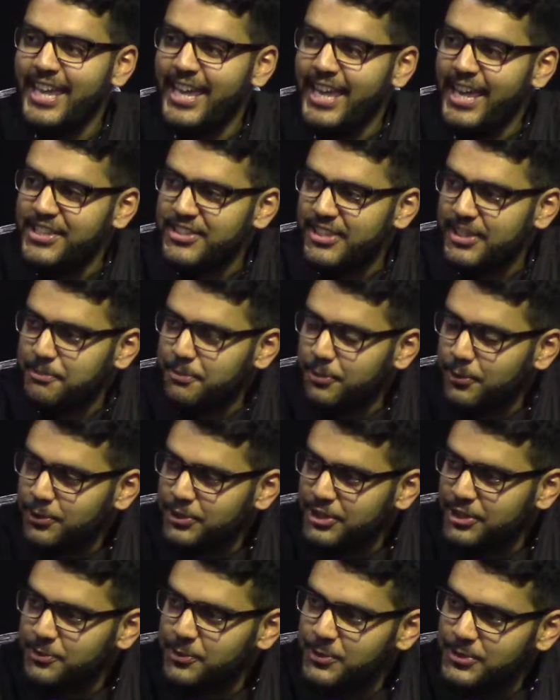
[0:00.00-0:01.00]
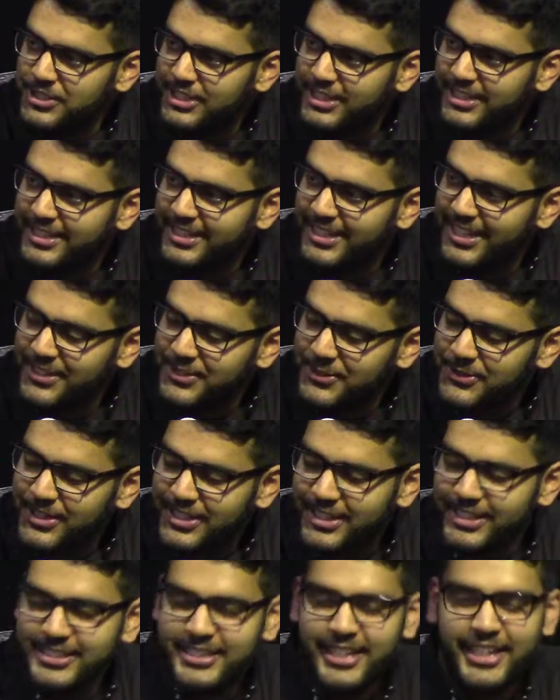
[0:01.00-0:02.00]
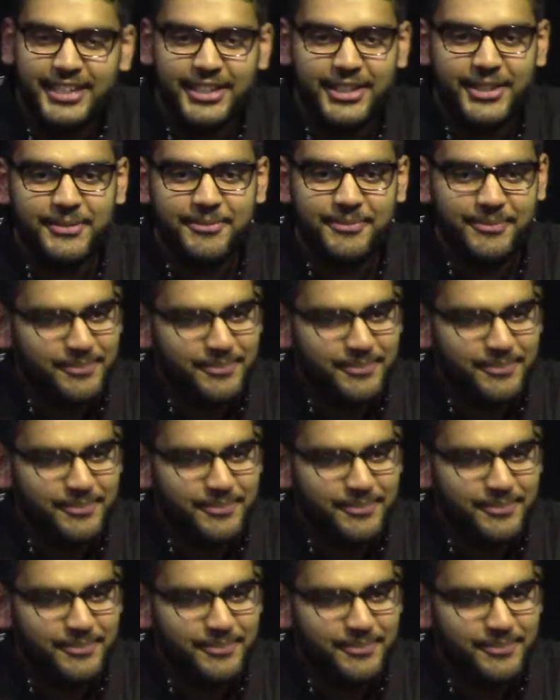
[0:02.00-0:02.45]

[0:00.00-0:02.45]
He said, pour the water into the container.